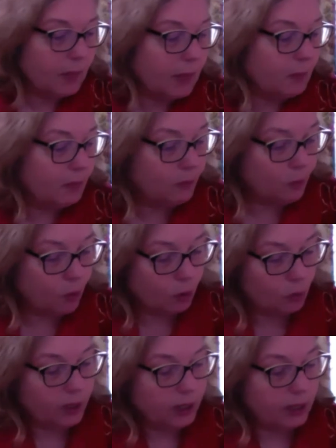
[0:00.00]
before
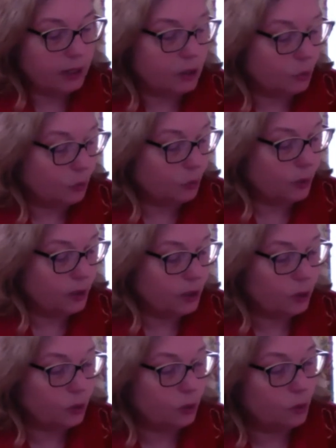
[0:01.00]
we
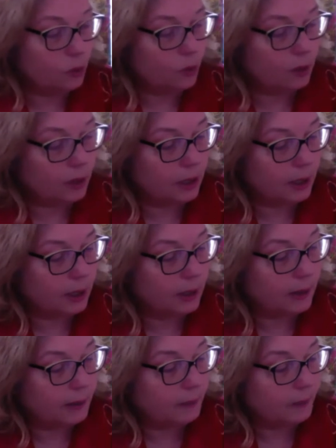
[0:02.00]
do
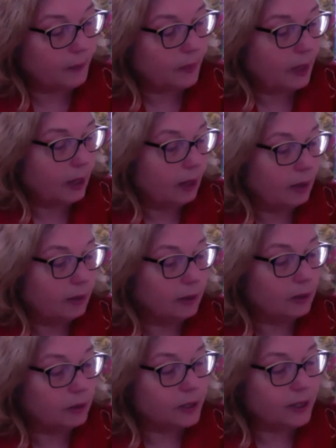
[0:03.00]
the
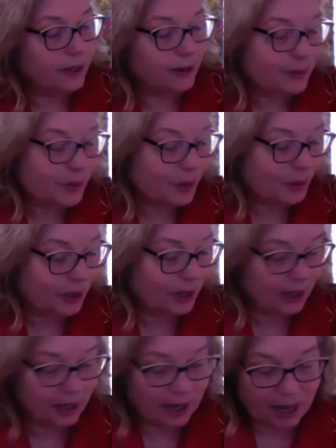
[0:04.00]
little ceremony.